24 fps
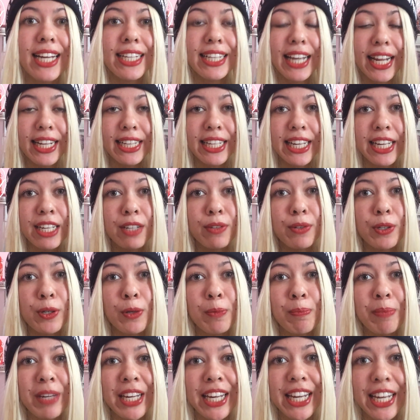The link
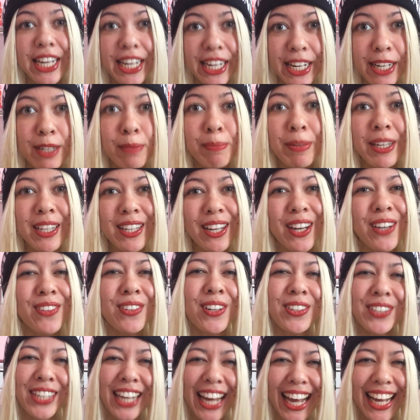will be here below,
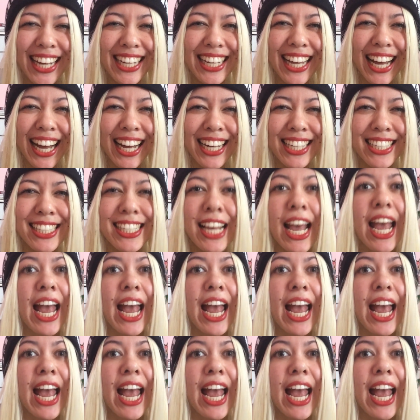okay guys?